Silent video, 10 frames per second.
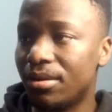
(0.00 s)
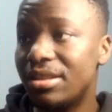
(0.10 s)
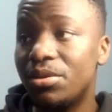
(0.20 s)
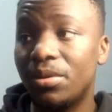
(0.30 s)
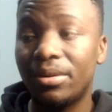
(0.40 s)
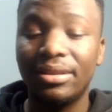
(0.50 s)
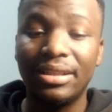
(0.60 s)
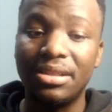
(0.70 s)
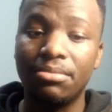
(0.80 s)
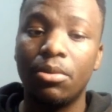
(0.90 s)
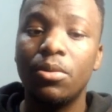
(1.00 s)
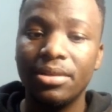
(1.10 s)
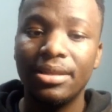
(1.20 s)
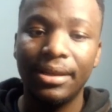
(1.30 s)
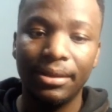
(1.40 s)
this URL is
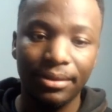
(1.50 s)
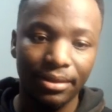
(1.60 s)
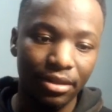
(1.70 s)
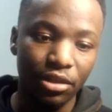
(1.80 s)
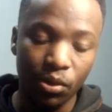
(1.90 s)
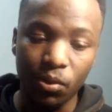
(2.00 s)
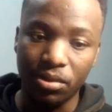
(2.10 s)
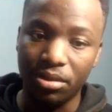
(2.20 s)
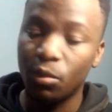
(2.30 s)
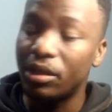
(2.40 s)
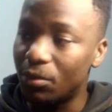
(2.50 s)
mostly used,